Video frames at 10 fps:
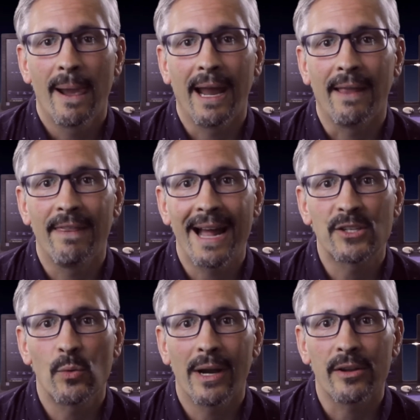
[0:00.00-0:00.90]
And
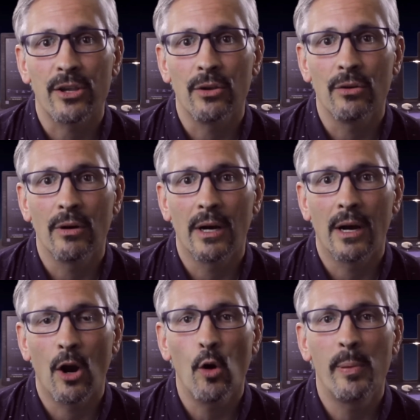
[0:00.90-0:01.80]
that's where you
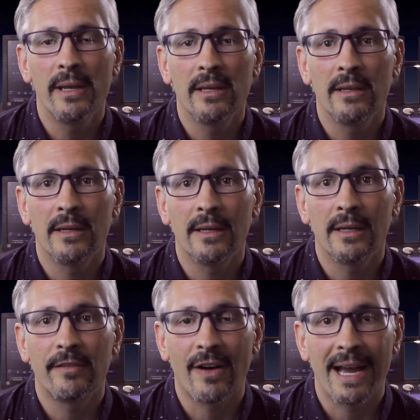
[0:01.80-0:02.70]
open
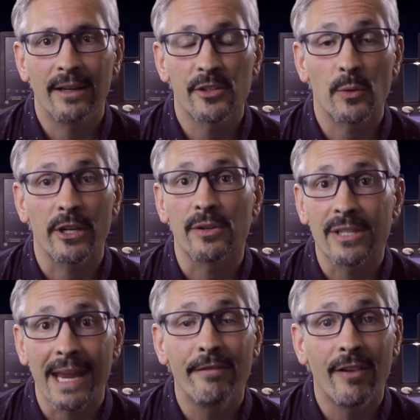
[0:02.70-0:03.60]
files, where you
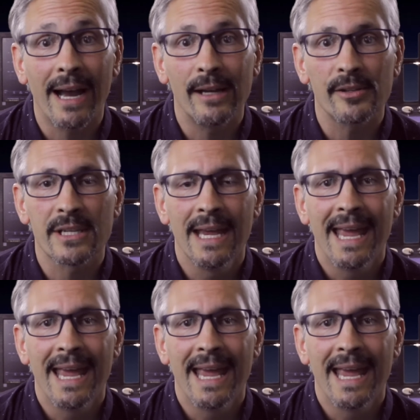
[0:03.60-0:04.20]
save files,